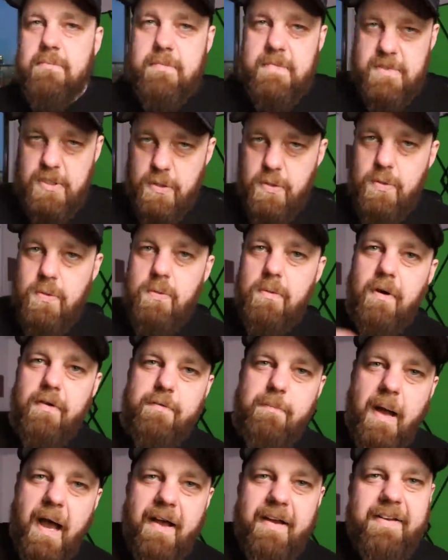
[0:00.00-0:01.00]
two
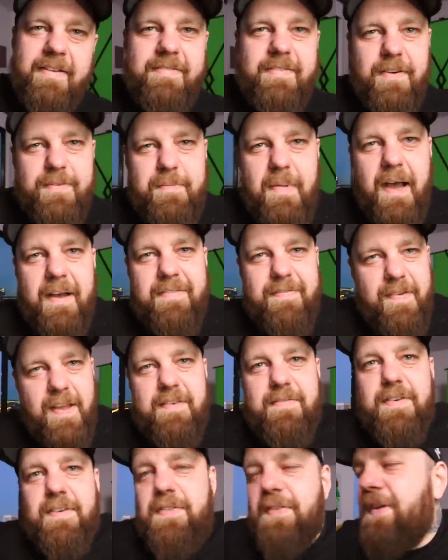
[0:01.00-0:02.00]
of my
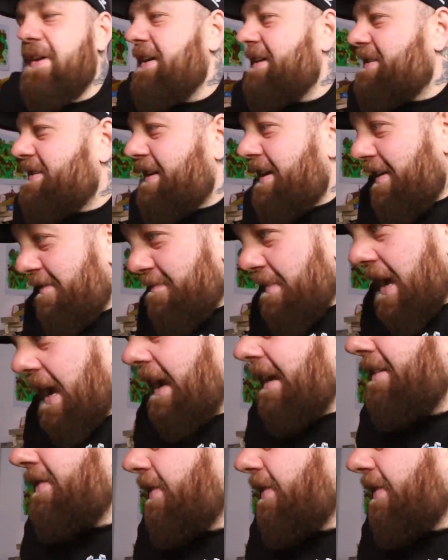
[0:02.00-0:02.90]
favorite things that I've made.